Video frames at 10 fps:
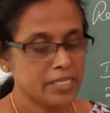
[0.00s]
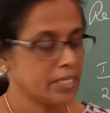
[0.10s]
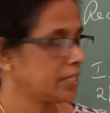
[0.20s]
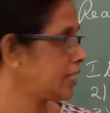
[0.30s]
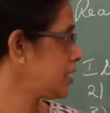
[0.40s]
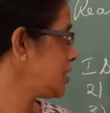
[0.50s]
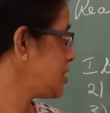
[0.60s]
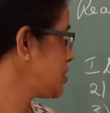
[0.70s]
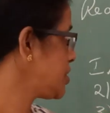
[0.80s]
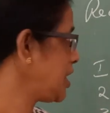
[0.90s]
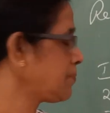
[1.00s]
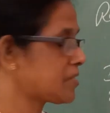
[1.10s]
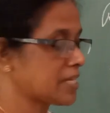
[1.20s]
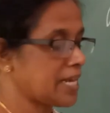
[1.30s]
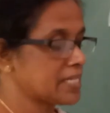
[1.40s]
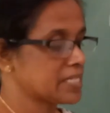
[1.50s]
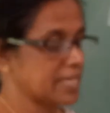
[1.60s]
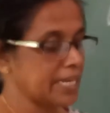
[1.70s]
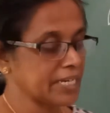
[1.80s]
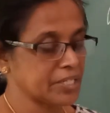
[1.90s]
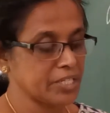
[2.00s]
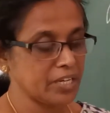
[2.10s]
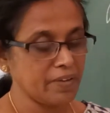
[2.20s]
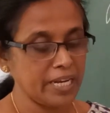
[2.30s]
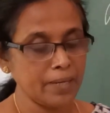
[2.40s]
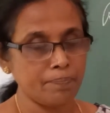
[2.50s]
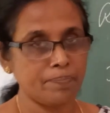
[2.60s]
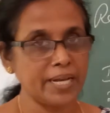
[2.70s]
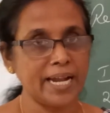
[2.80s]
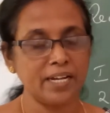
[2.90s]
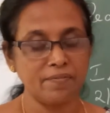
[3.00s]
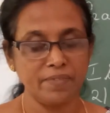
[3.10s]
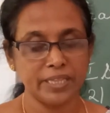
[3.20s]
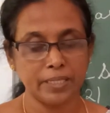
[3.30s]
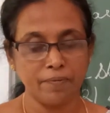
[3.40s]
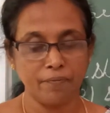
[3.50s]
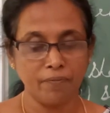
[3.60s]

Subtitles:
See, the sheep are selectively bred with